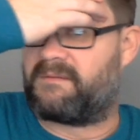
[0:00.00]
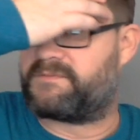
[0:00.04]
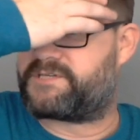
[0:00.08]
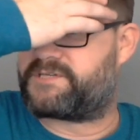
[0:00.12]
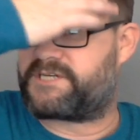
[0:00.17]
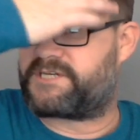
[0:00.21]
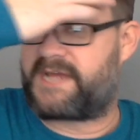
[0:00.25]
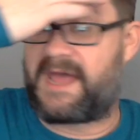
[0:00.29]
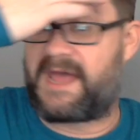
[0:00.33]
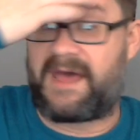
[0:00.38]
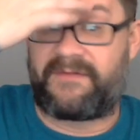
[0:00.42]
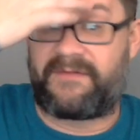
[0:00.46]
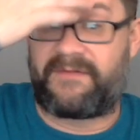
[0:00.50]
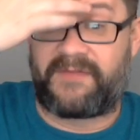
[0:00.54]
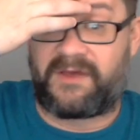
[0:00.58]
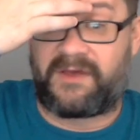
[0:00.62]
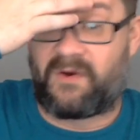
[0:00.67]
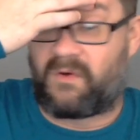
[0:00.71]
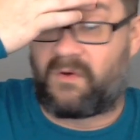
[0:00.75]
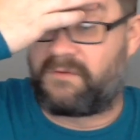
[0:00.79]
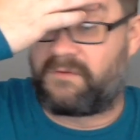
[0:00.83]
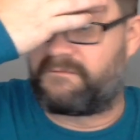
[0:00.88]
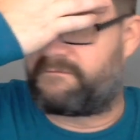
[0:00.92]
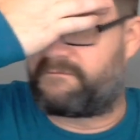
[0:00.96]
Chad the
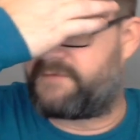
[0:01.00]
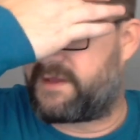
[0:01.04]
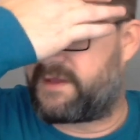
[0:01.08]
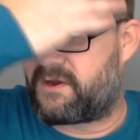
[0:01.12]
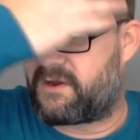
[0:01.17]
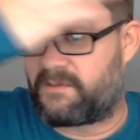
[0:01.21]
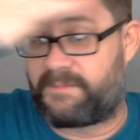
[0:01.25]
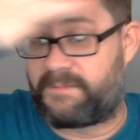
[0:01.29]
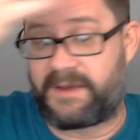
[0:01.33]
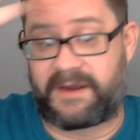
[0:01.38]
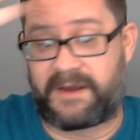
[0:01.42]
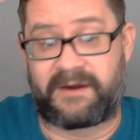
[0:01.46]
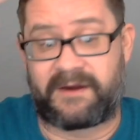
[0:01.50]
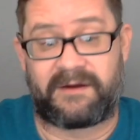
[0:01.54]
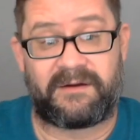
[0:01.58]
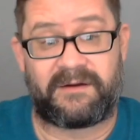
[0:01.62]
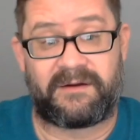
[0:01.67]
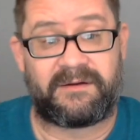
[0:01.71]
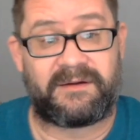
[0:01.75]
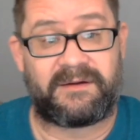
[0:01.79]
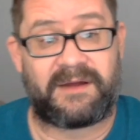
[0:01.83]
Golden Finger Picker